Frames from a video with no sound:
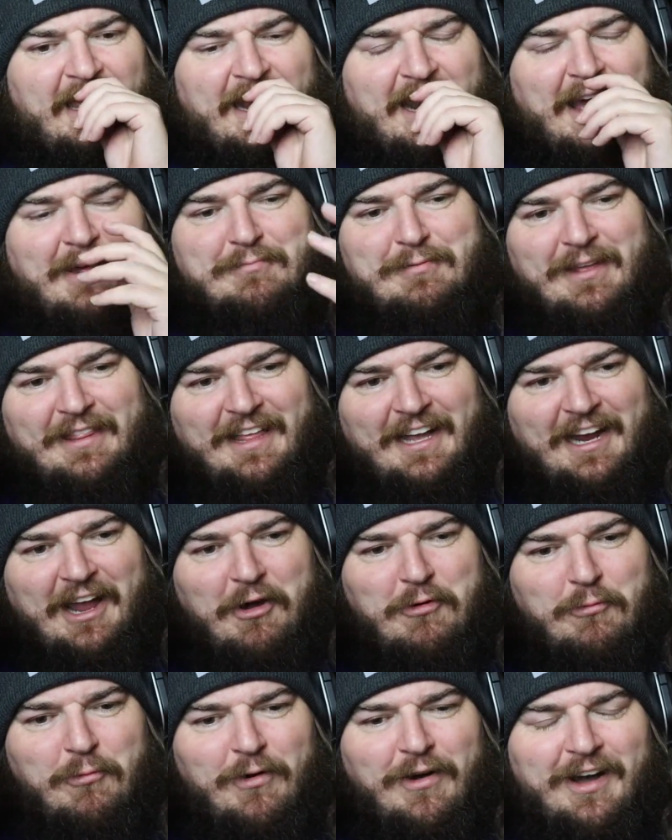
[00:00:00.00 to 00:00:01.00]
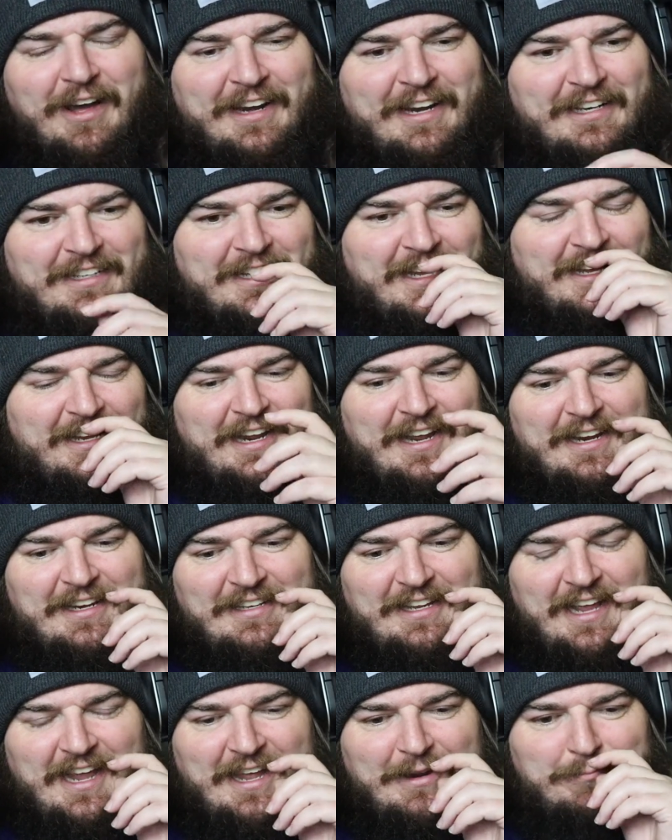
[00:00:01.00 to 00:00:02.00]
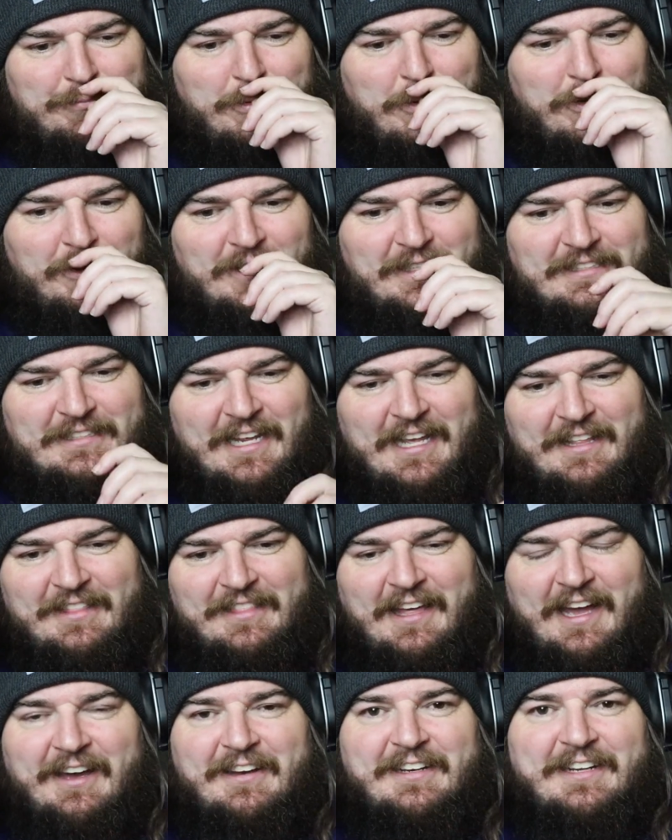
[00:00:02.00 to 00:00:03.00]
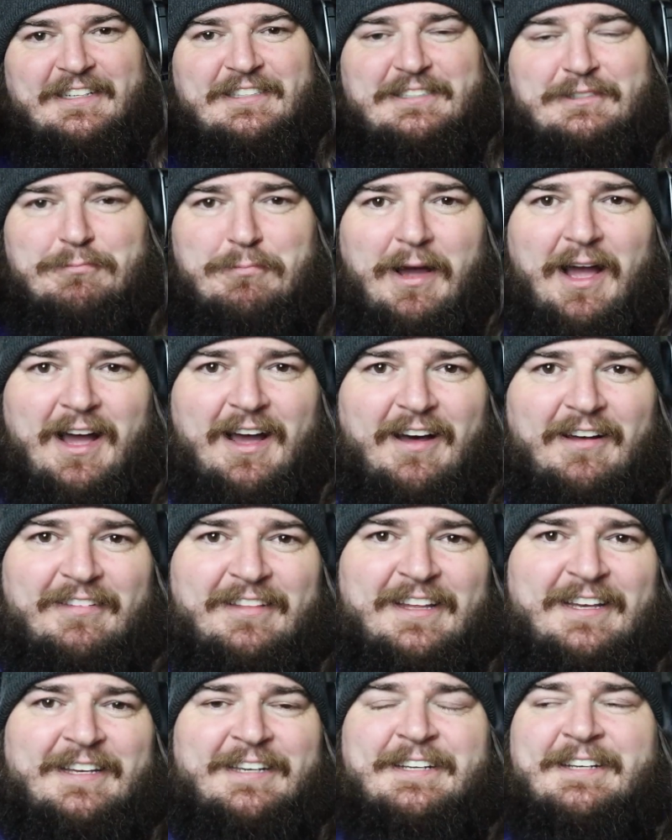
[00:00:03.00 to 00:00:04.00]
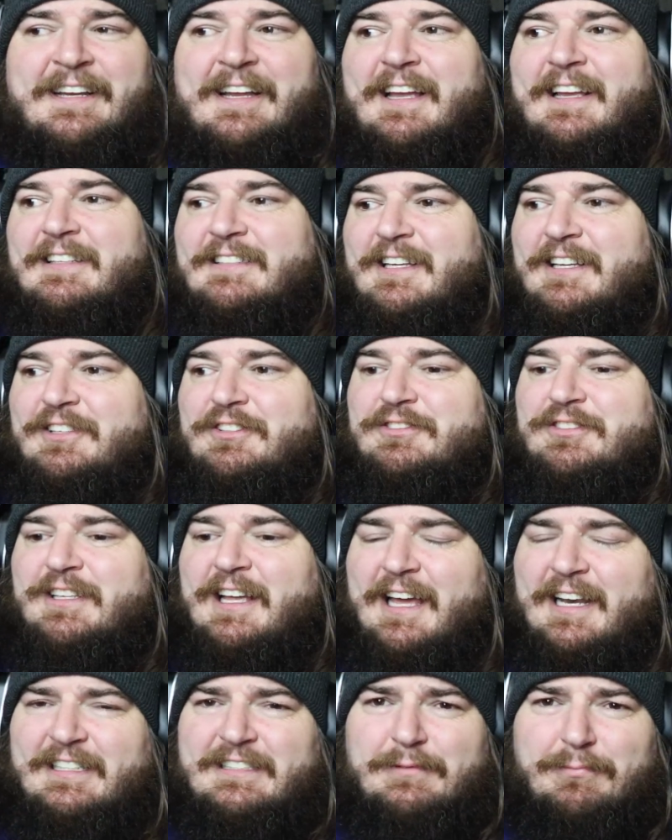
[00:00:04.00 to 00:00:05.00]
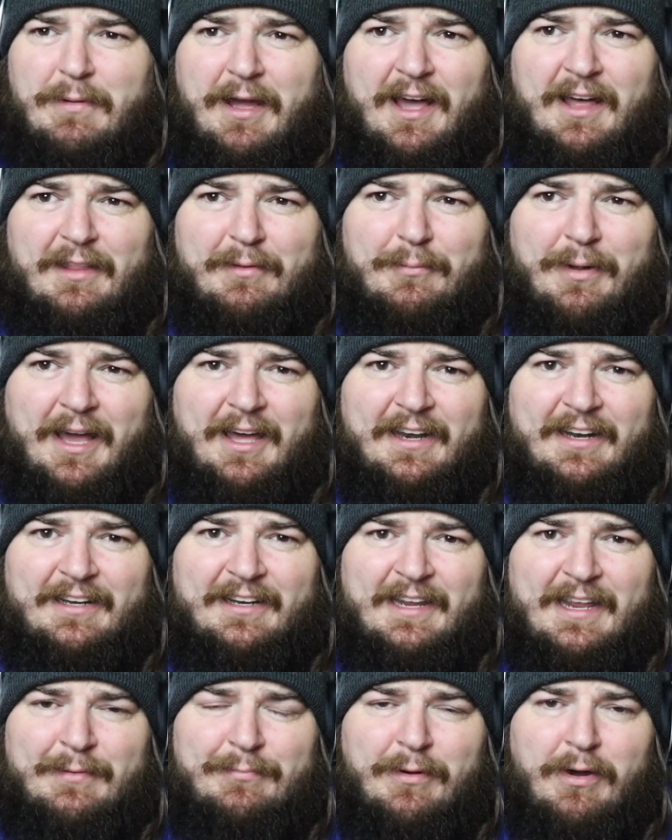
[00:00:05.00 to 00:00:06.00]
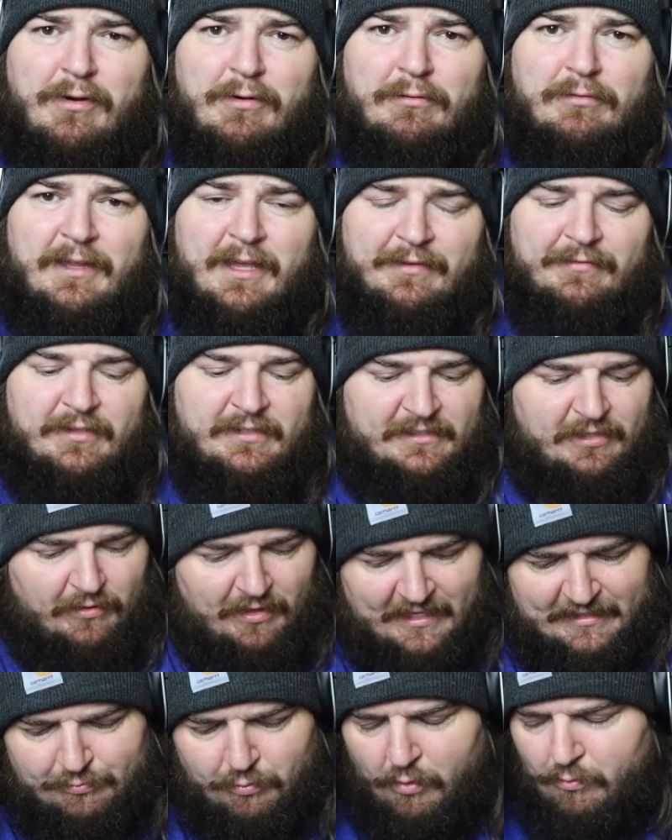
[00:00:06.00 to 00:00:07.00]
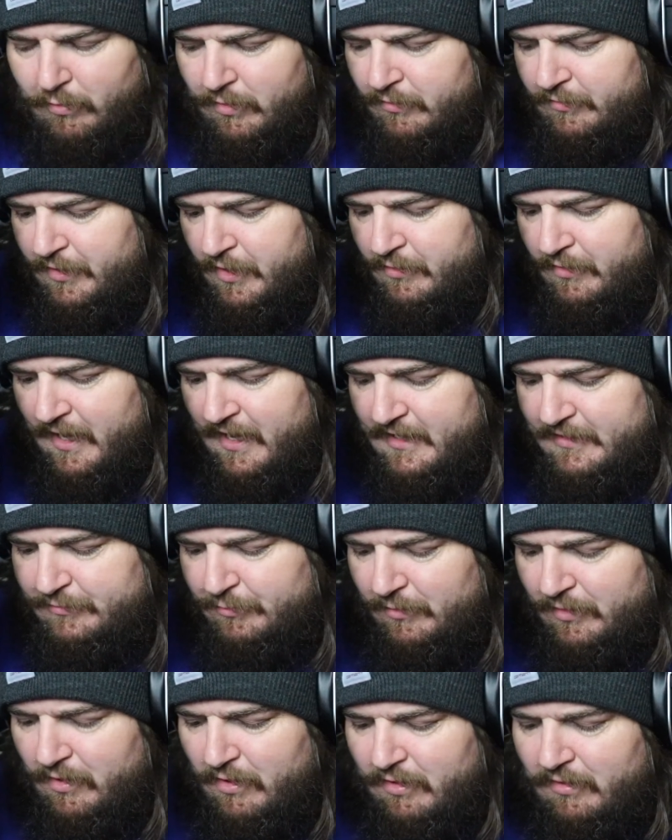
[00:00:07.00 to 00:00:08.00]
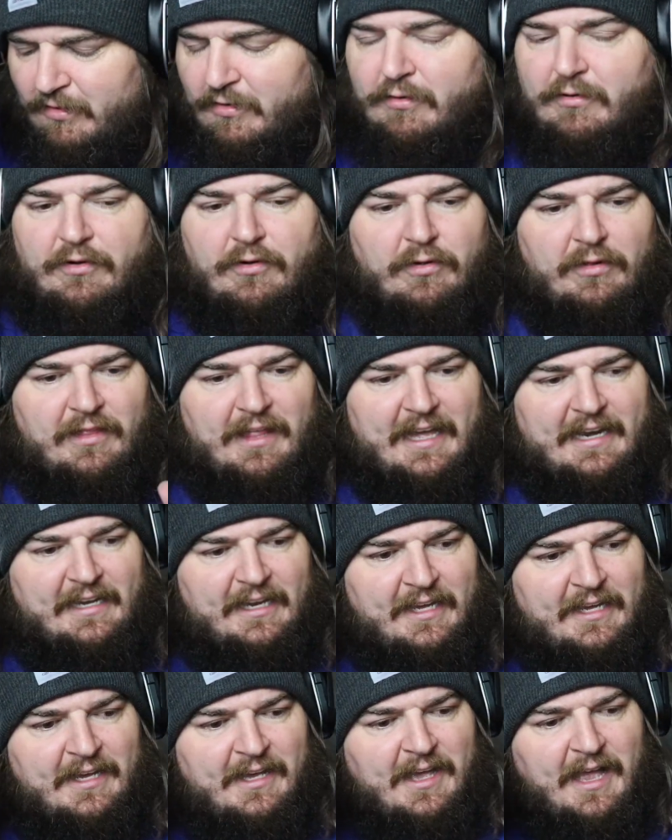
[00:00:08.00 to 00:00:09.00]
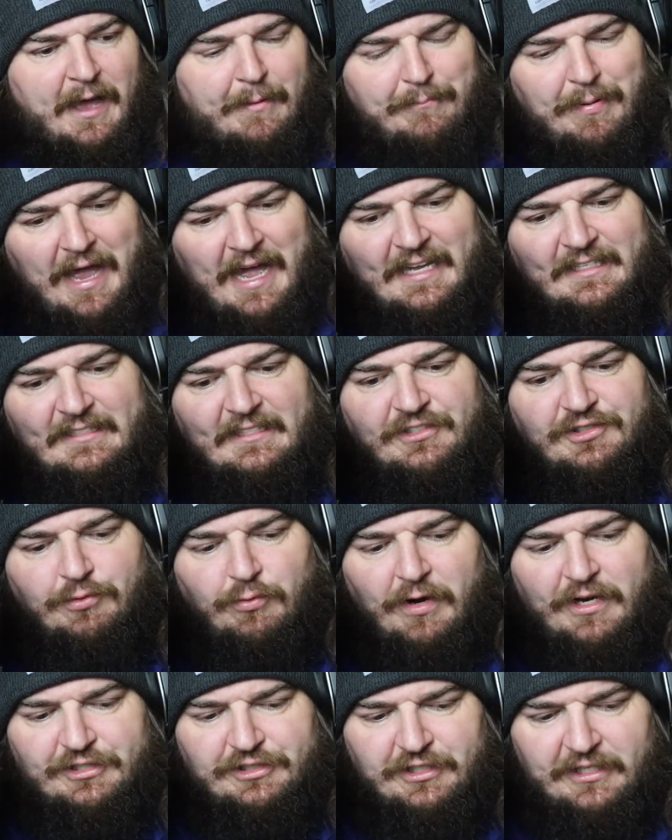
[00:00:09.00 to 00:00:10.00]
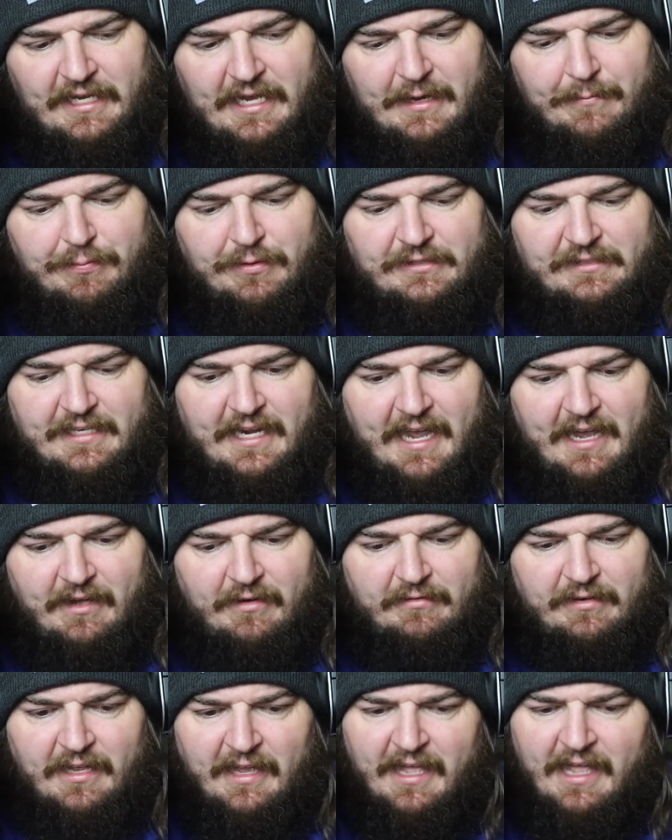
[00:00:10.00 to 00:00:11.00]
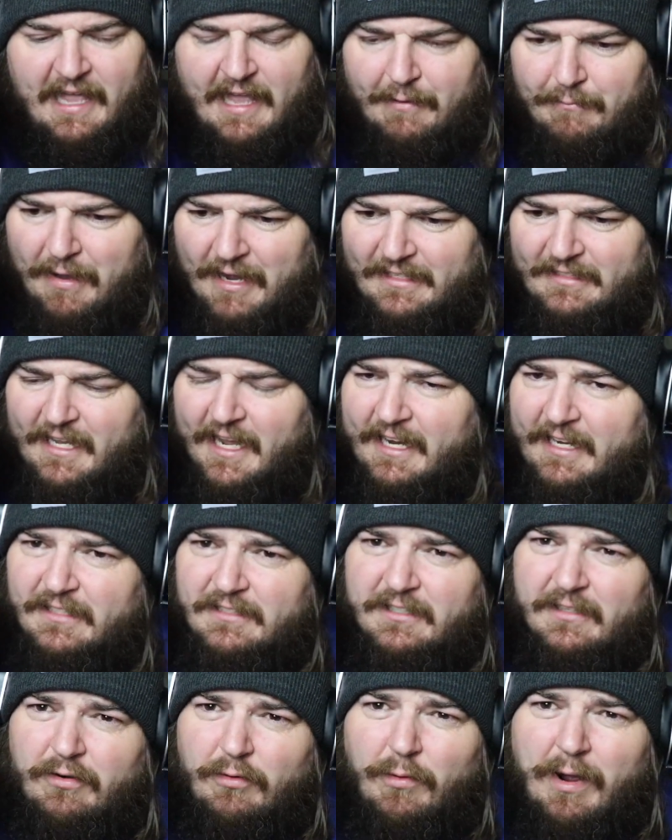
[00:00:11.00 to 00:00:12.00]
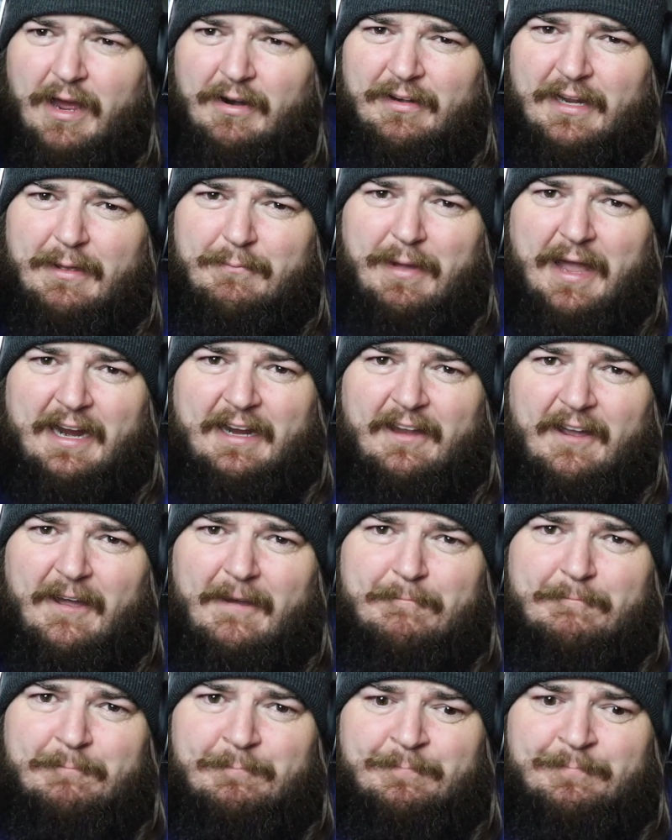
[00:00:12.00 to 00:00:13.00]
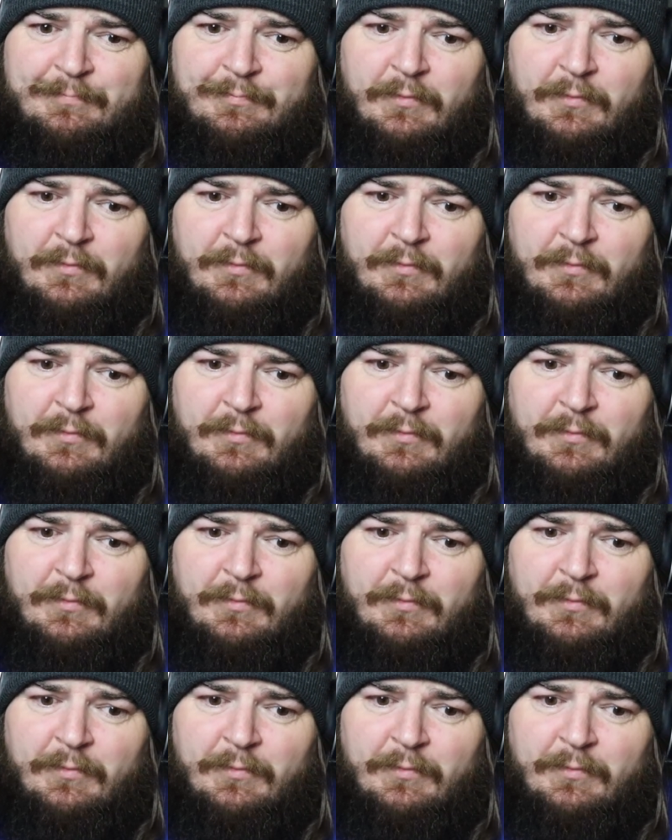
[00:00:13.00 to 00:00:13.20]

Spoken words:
And I'd be like, "What?" And he'd pull his teeth out and he'd smile. He said, "You just got to smile about it. Keep on living." So that's what we're going to do, guys. We're going to let a bad situation keep us down. It may take us a little while to get back up and